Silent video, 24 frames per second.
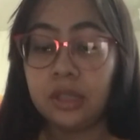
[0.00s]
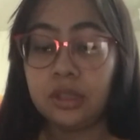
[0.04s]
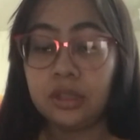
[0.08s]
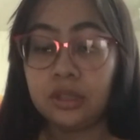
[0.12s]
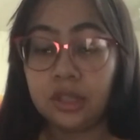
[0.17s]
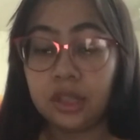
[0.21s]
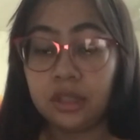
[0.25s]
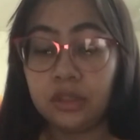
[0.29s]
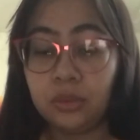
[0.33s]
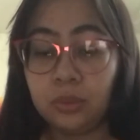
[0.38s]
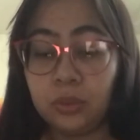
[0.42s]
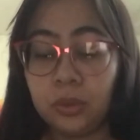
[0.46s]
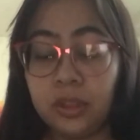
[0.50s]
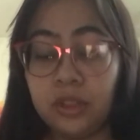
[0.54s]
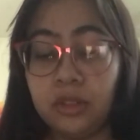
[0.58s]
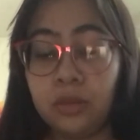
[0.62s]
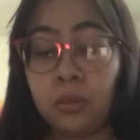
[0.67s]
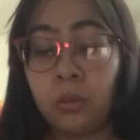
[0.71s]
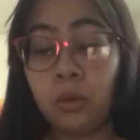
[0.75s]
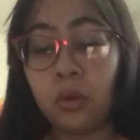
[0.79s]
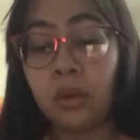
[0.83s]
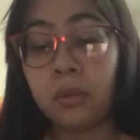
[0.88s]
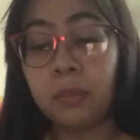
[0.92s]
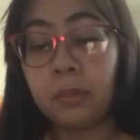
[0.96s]
"Just once
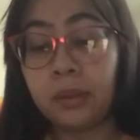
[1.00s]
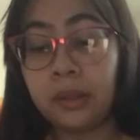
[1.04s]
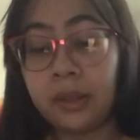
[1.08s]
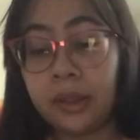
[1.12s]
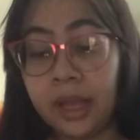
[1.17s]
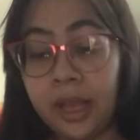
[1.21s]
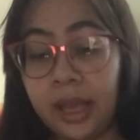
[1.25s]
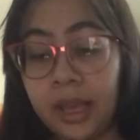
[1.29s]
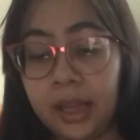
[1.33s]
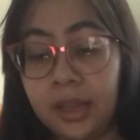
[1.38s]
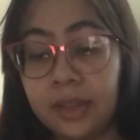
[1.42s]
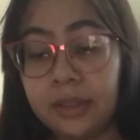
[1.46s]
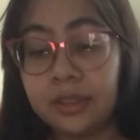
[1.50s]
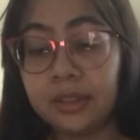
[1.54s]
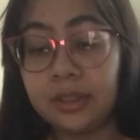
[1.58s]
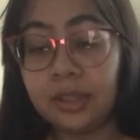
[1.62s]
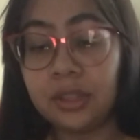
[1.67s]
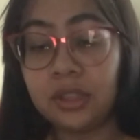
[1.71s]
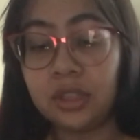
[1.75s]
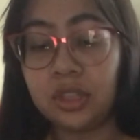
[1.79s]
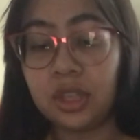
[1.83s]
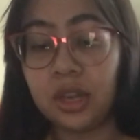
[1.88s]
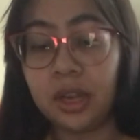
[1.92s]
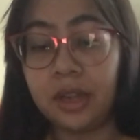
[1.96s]
more, please,"
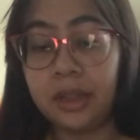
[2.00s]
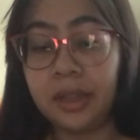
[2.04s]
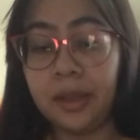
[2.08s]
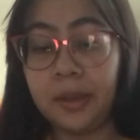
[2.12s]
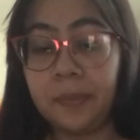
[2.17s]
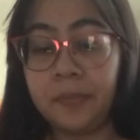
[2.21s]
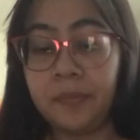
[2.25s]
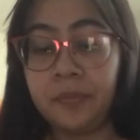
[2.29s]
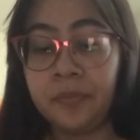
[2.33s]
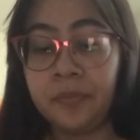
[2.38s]
said Charlotte.